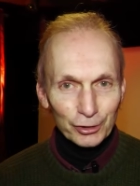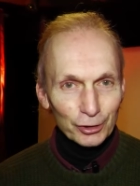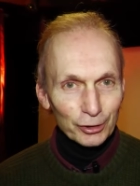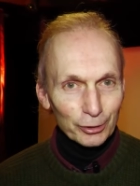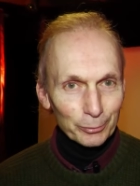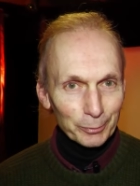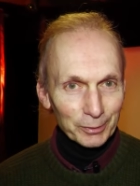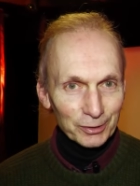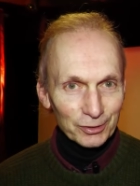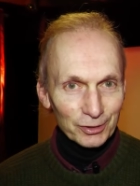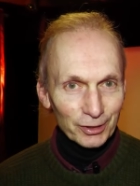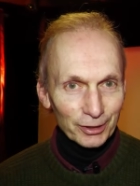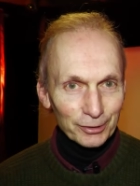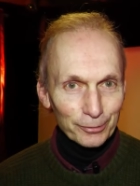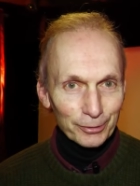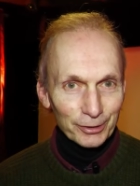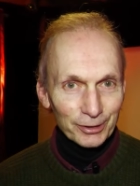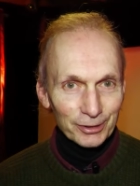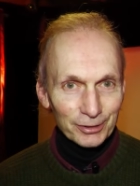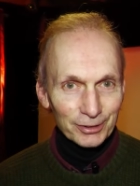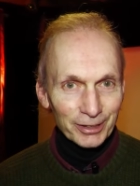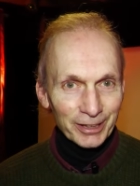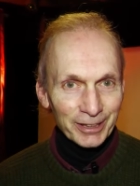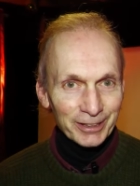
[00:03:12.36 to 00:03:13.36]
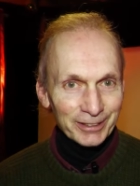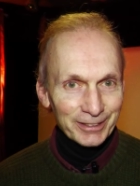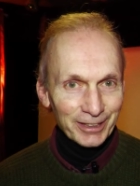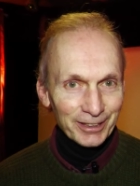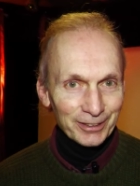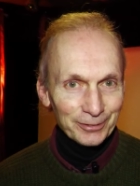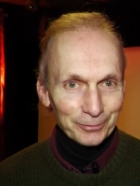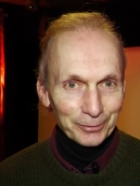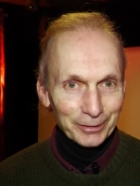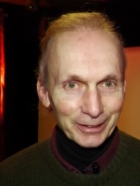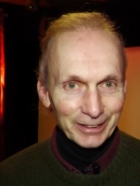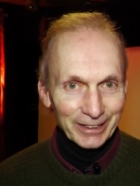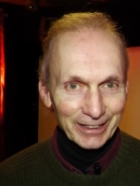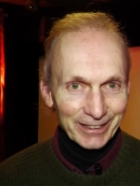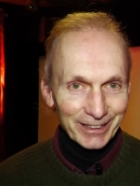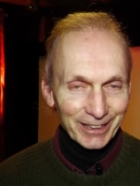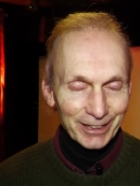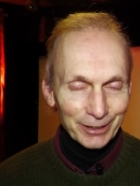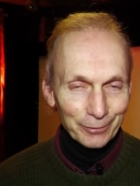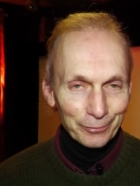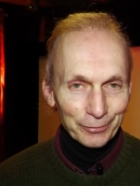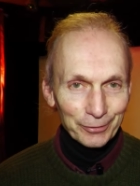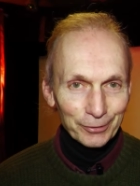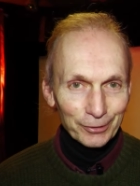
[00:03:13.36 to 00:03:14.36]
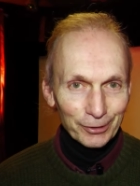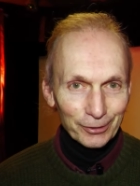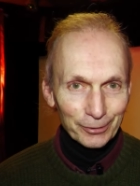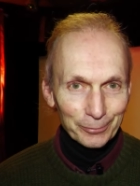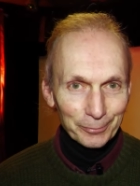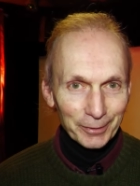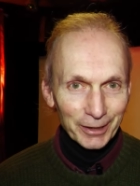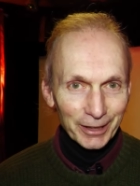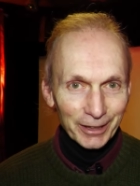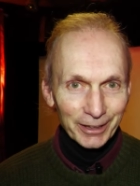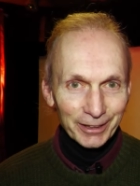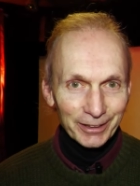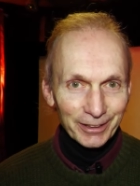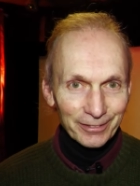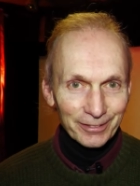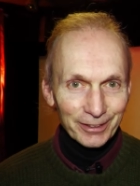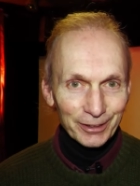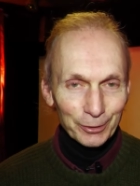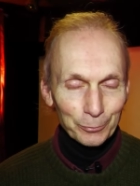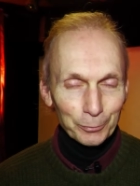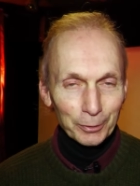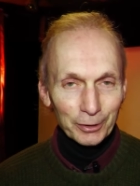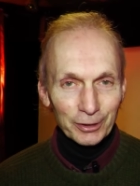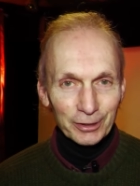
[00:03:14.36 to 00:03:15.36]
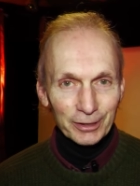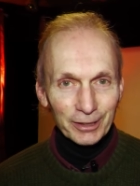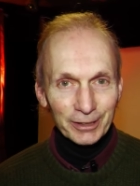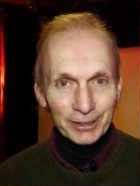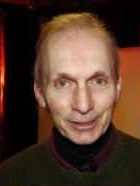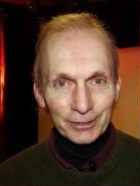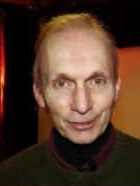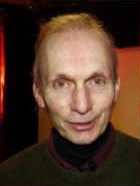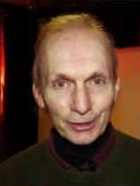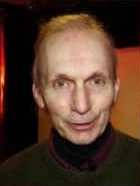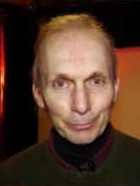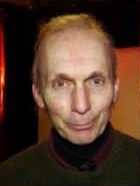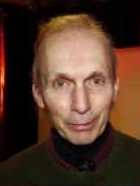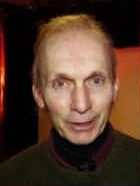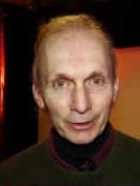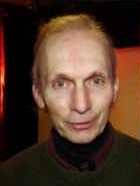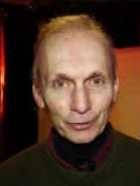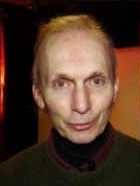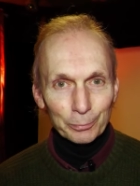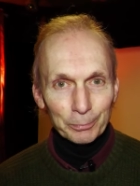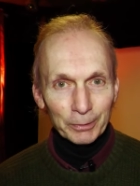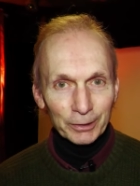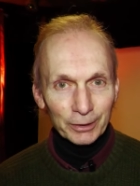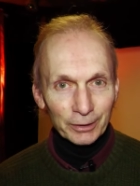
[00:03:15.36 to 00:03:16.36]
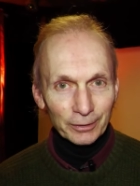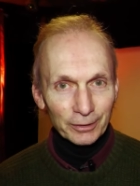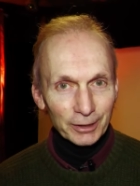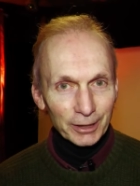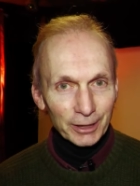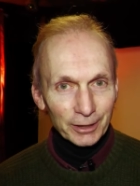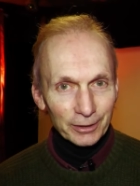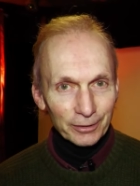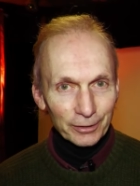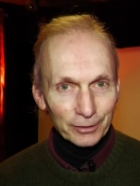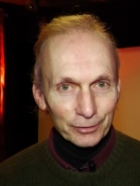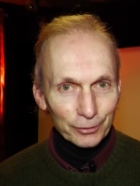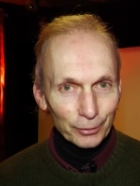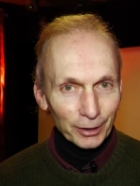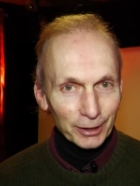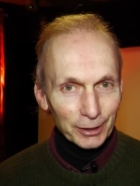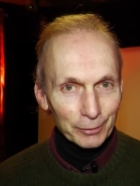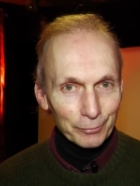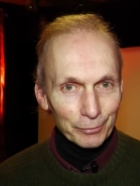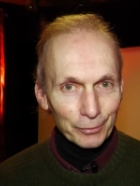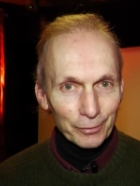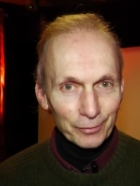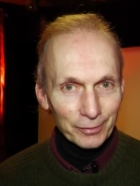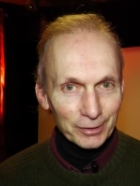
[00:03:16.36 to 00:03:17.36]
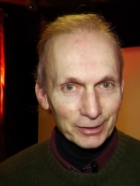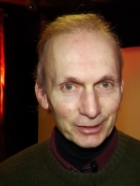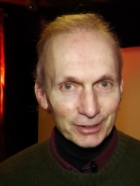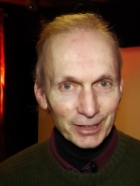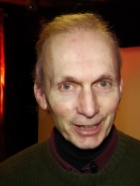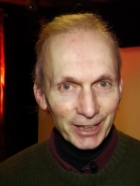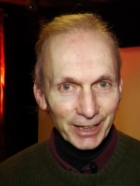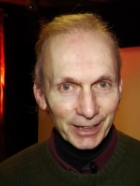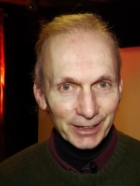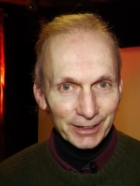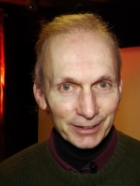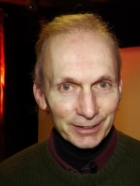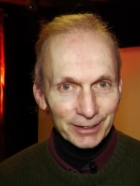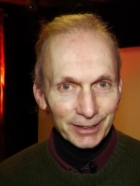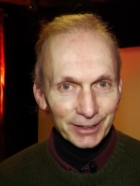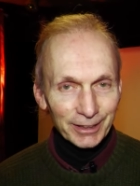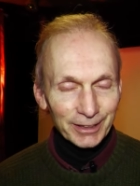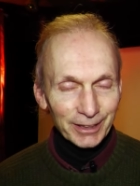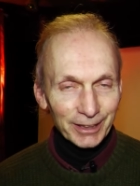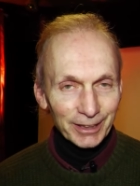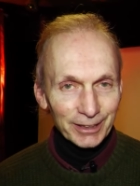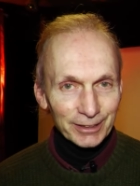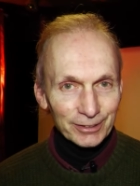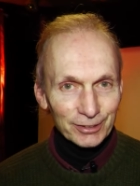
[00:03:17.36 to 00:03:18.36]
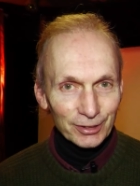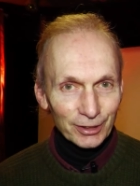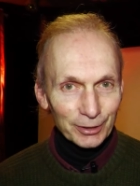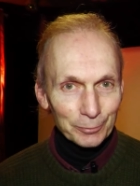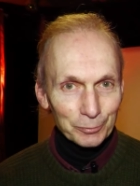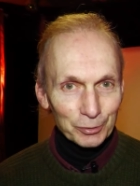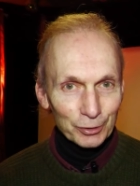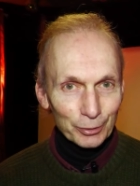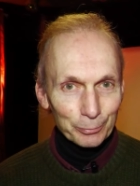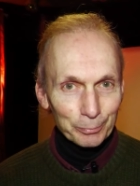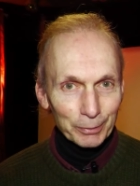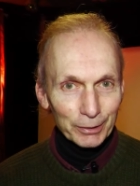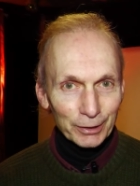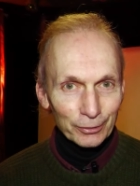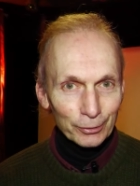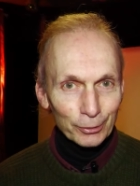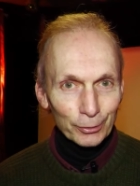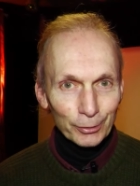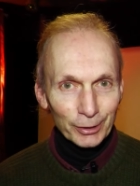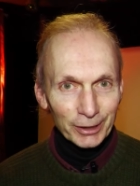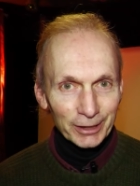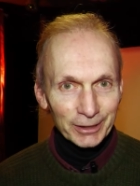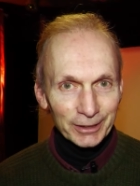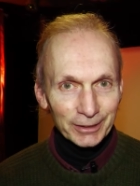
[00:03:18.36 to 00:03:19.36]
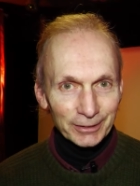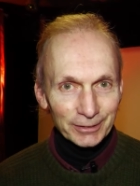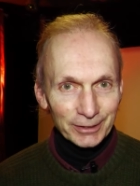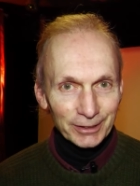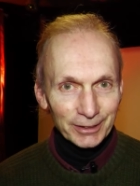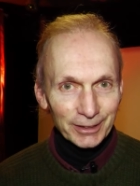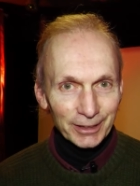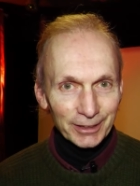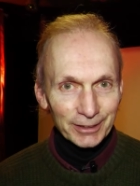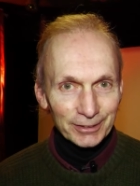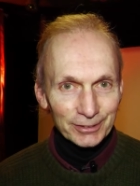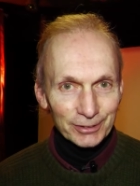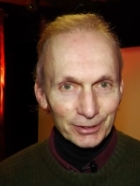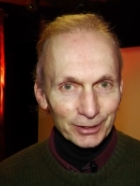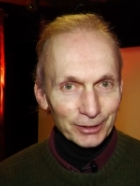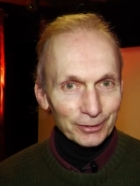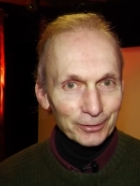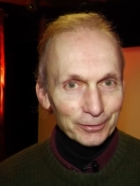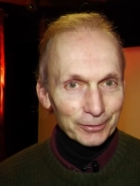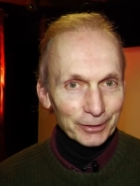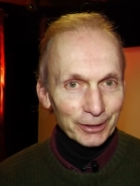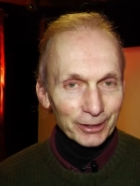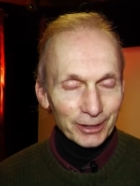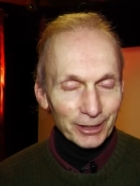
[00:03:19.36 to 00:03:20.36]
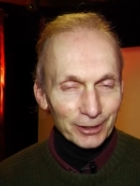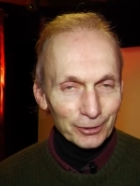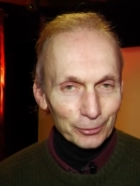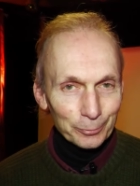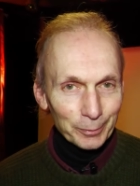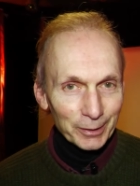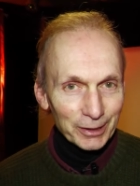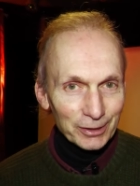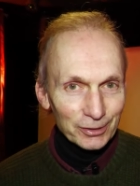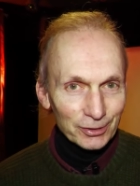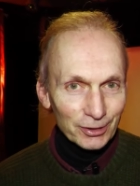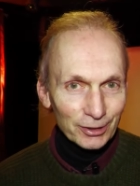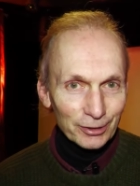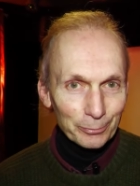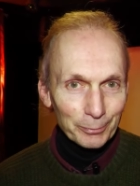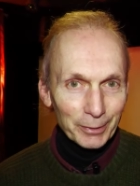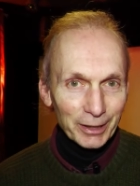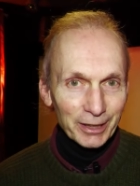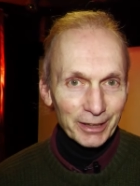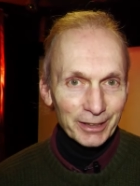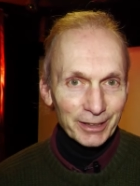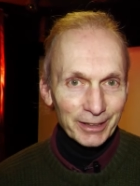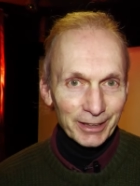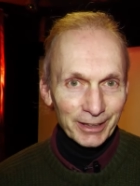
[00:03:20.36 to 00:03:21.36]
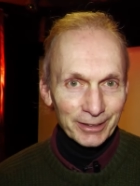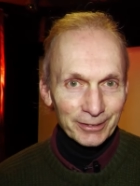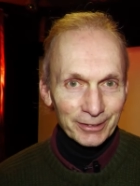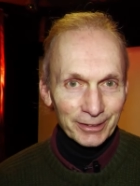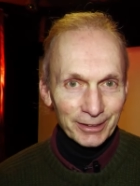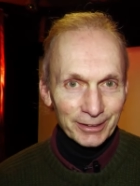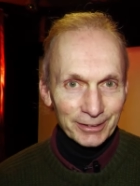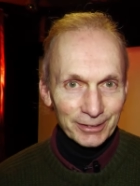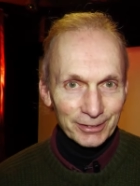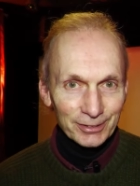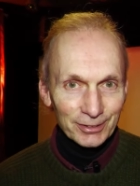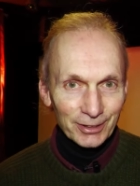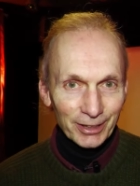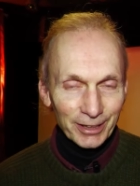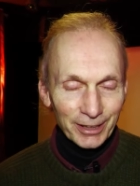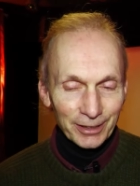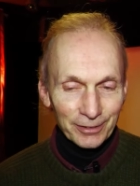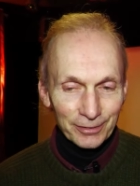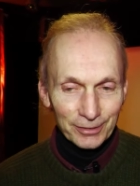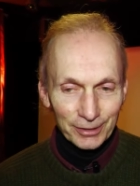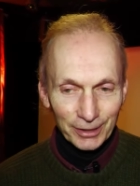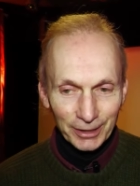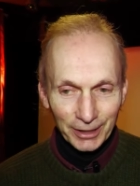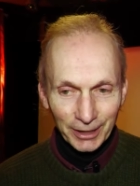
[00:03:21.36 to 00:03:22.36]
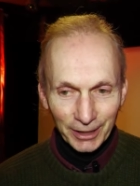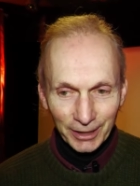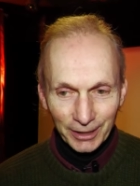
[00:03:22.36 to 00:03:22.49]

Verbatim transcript: German soldiers, you don't really care for them. You think, what a nasty bunch. But the driver of the tank, he seems to be all right. So you hope he's going to make it out unscathed.